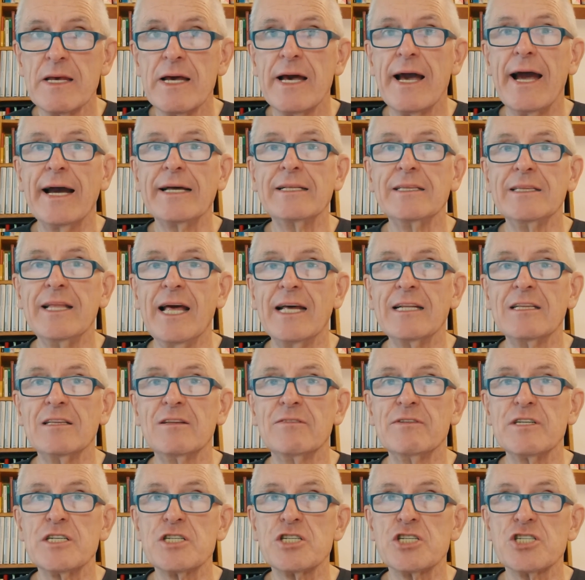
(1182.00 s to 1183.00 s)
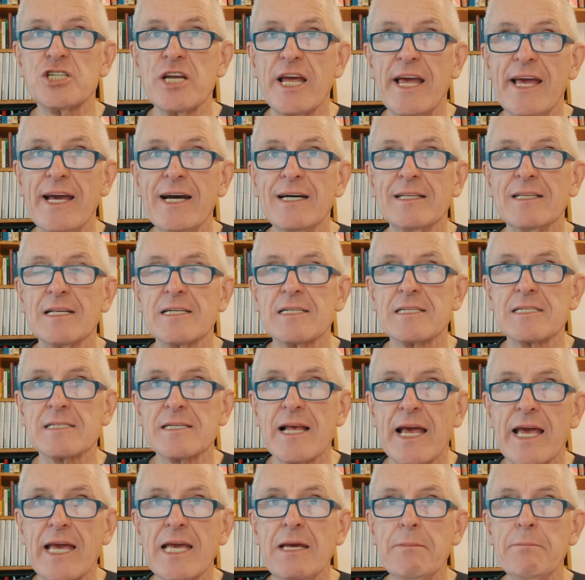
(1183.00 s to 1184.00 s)
and that we share the
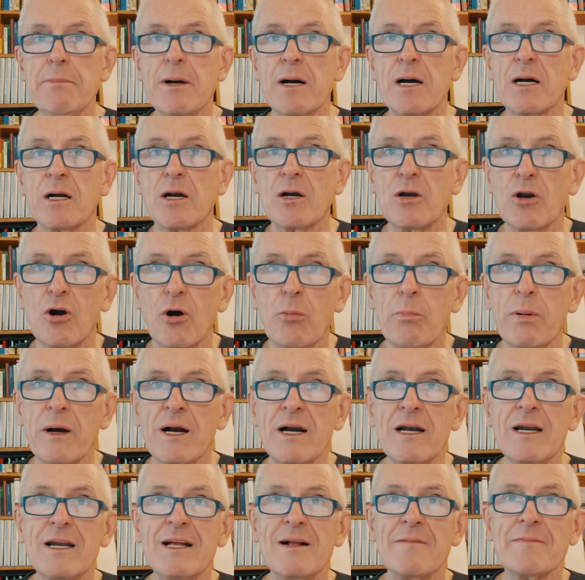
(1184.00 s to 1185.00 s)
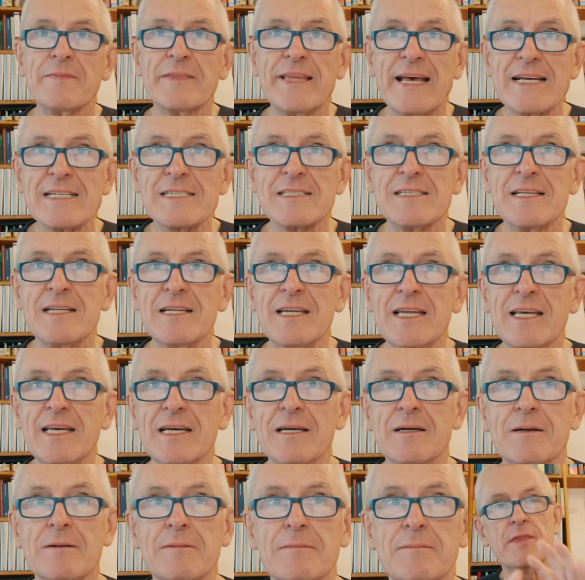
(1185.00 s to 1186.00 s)
same global
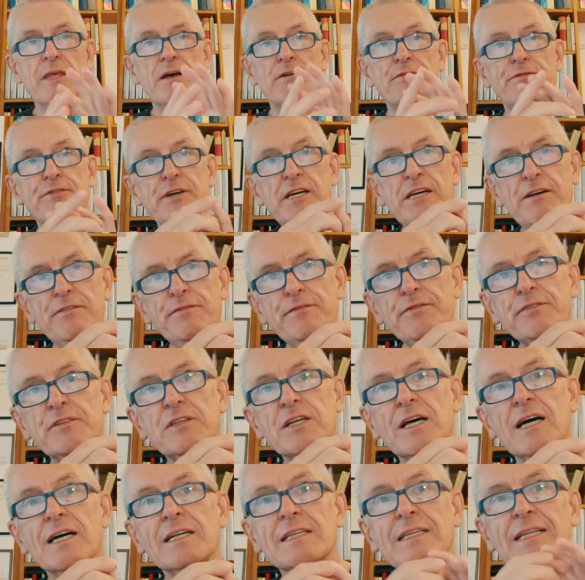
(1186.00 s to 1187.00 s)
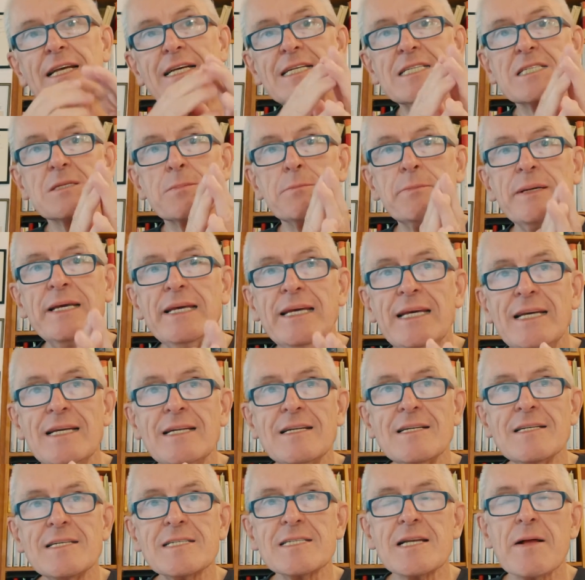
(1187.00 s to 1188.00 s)
destiny. Fifth, this
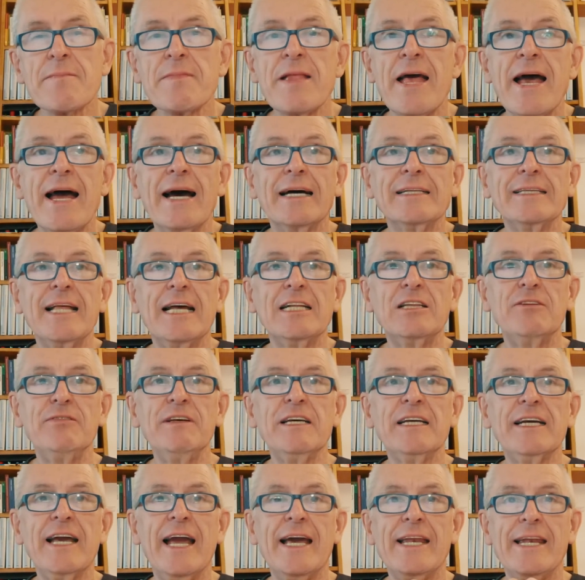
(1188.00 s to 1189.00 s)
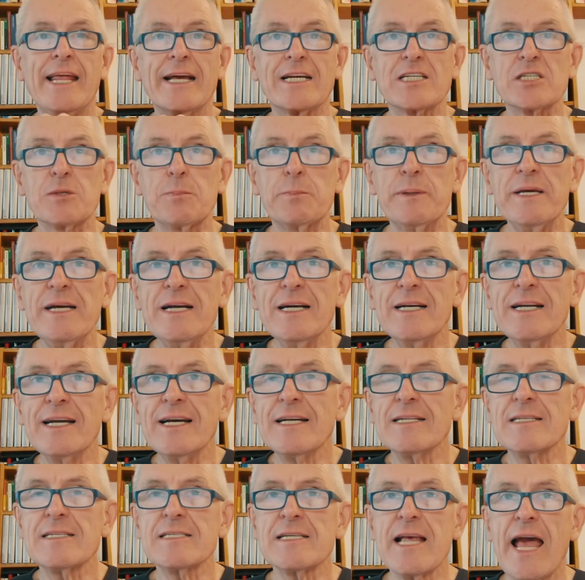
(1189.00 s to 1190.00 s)
means that we can
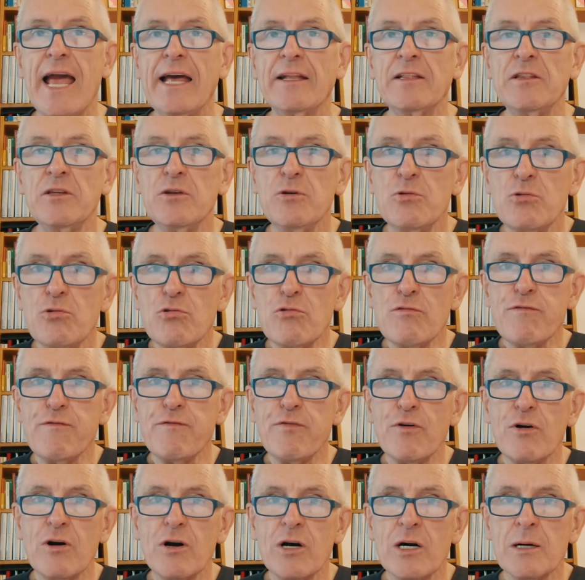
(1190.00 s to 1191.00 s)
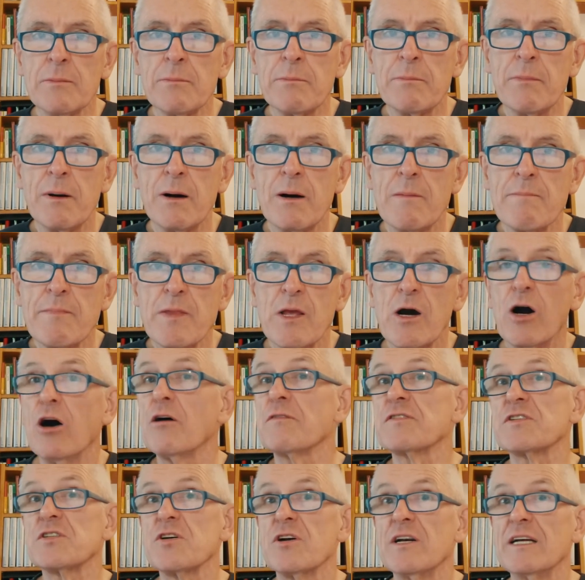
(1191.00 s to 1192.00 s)
experience a new form
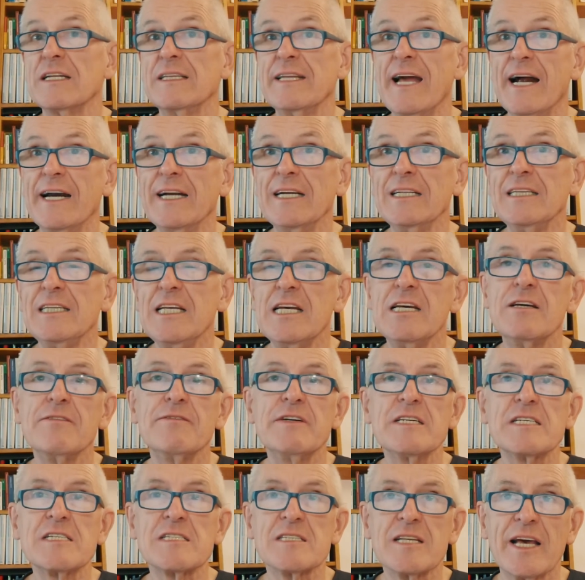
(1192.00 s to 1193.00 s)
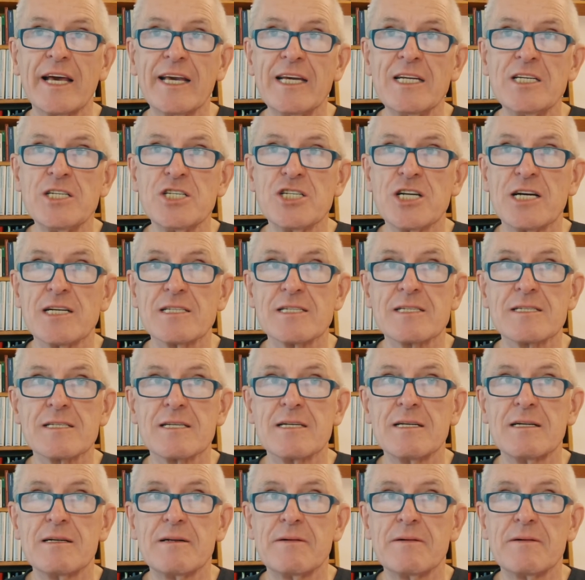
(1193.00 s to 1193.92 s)
of solidarity with strangers.